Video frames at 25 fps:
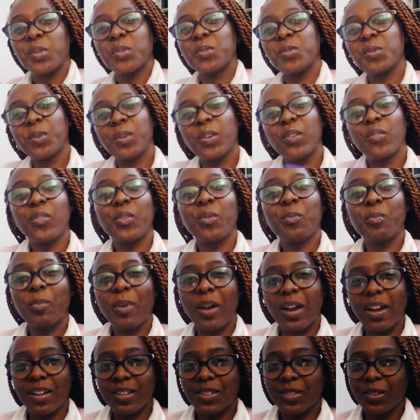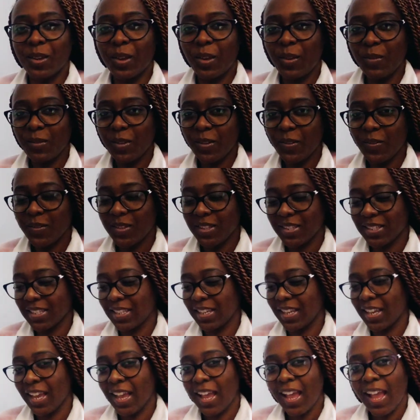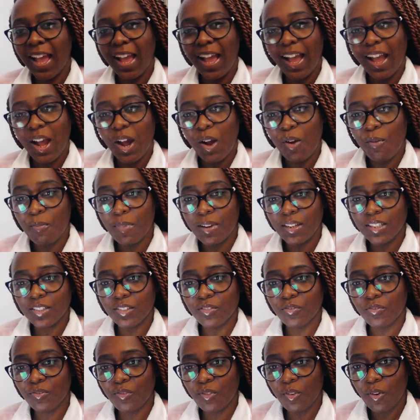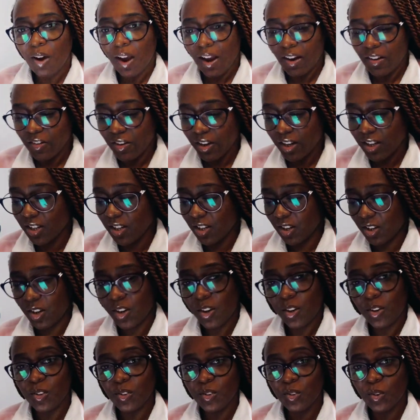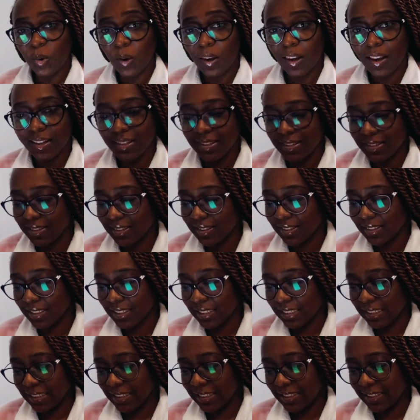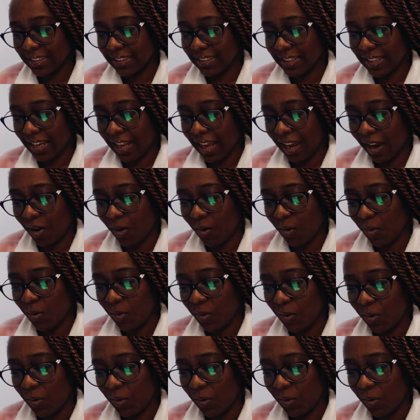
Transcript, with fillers: to give it back to him. Let me see how much four hundred dollars is now.